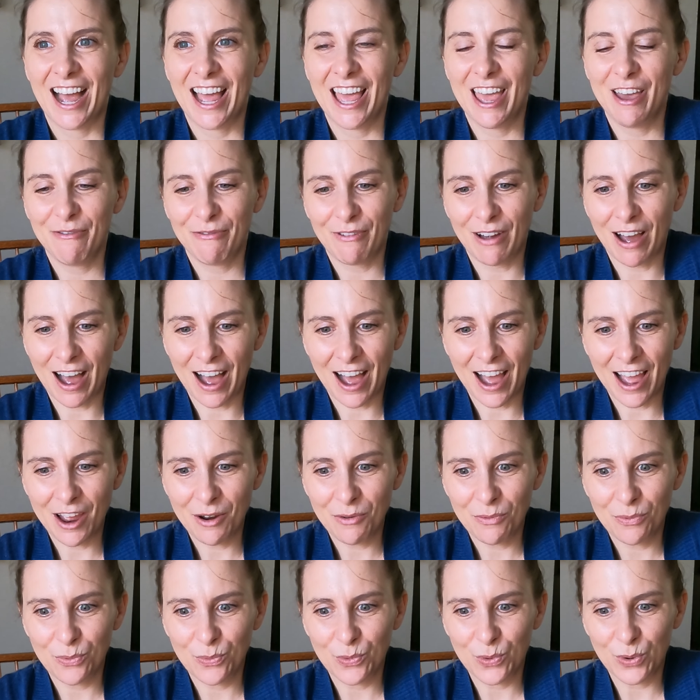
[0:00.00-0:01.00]
if
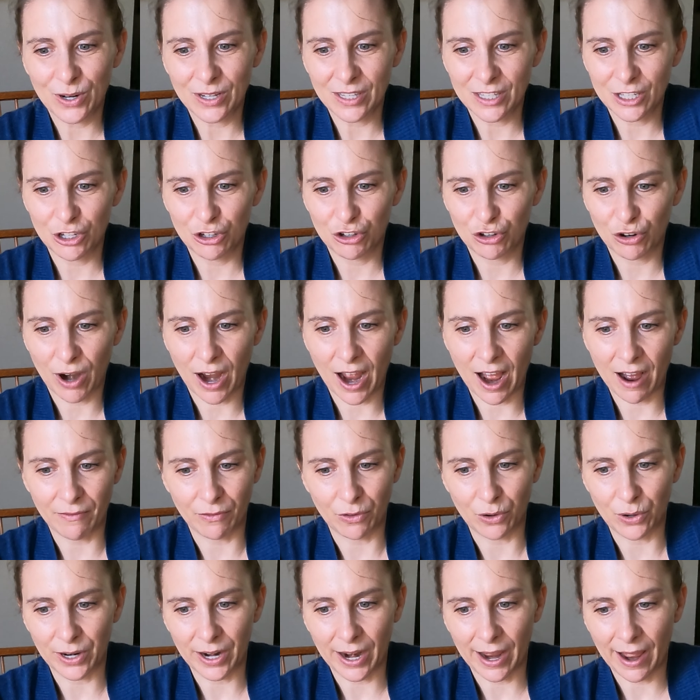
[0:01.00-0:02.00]
I was to
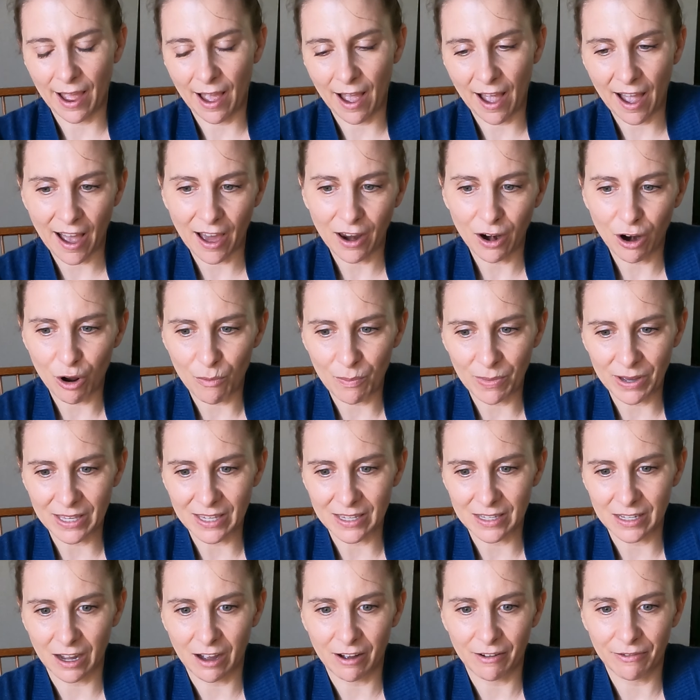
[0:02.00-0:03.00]
travel and I had all my
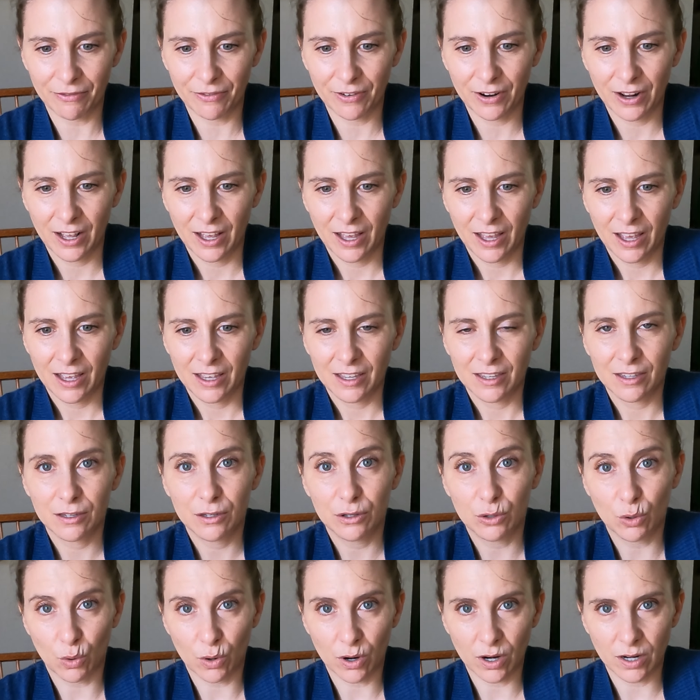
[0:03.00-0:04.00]
stuff
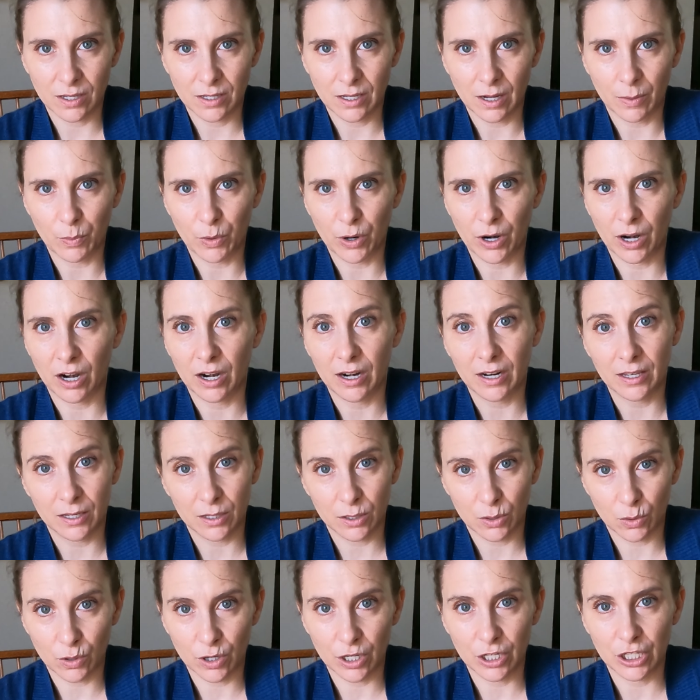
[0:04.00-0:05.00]
stored somewhere in a
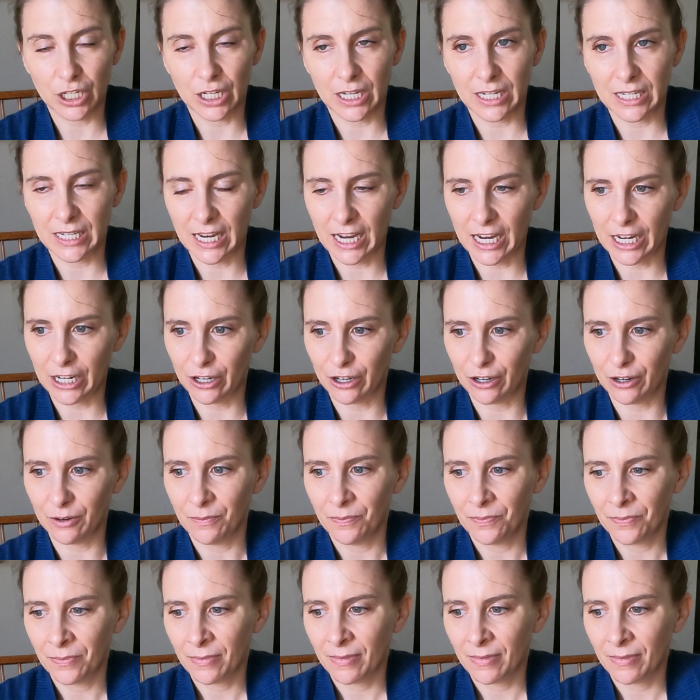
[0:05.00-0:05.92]
storage container,